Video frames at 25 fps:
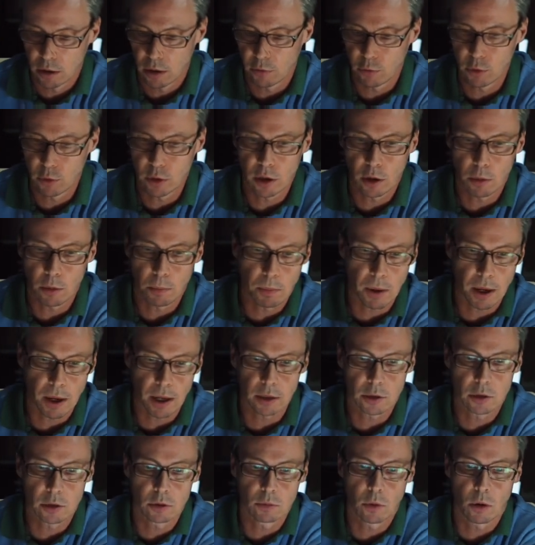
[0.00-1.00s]
If we go
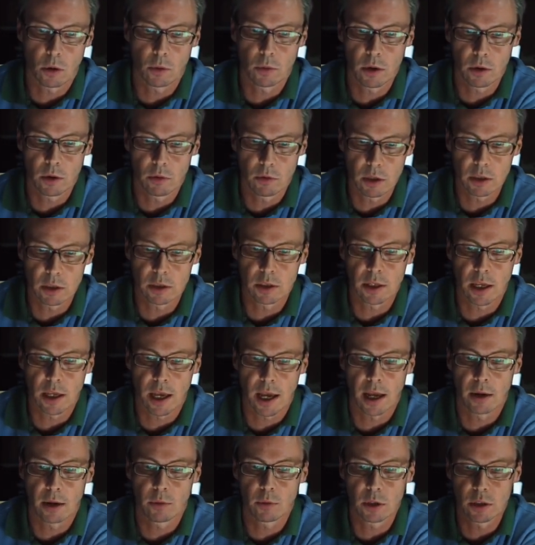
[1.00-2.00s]
back to what we originally
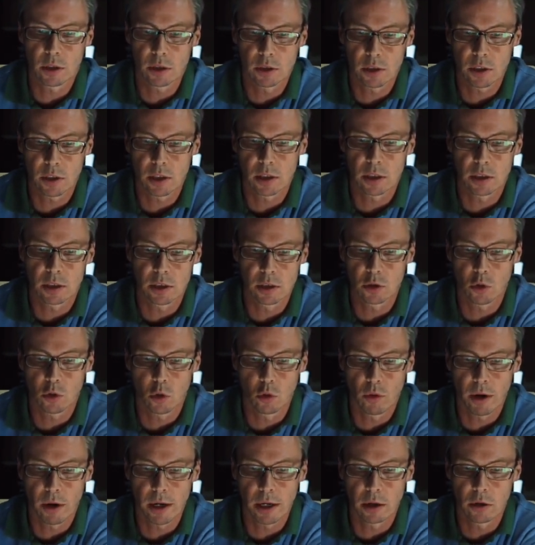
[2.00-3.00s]
had, we can see this is
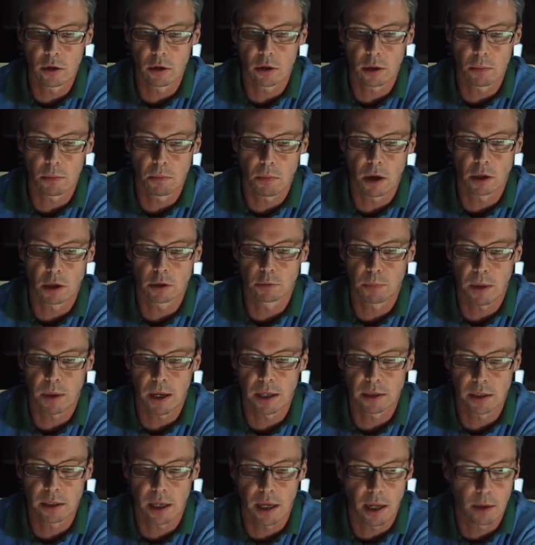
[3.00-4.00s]
already looking much
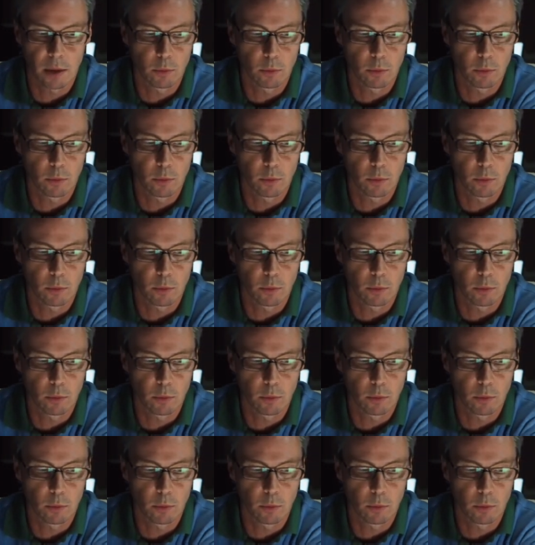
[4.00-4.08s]
better,